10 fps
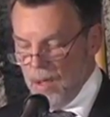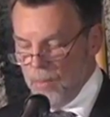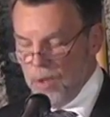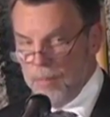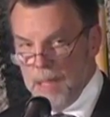
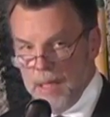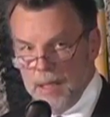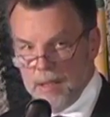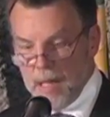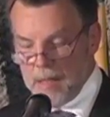would be
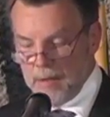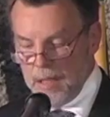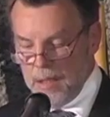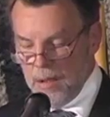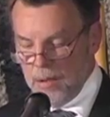
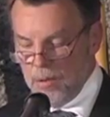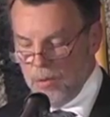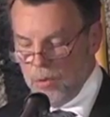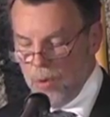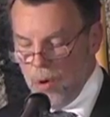intended
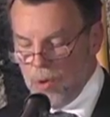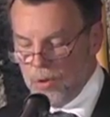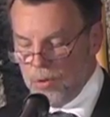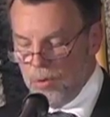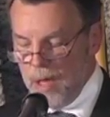to
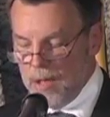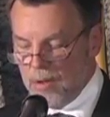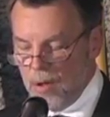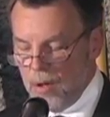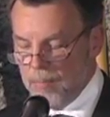hold
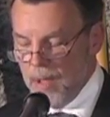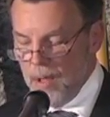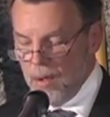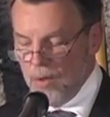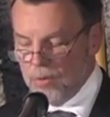together
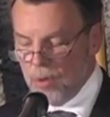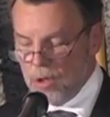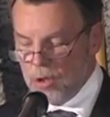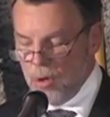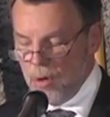a
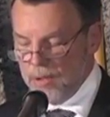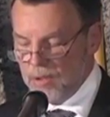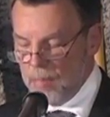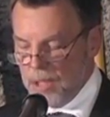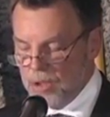structure
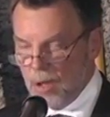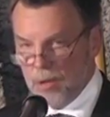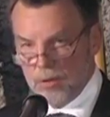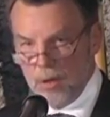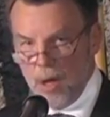established
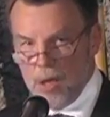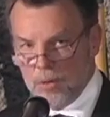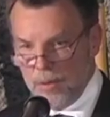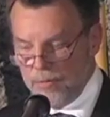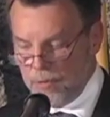
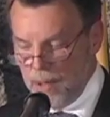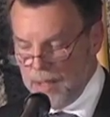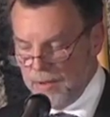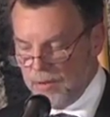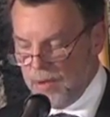out of
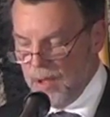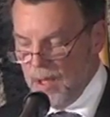France,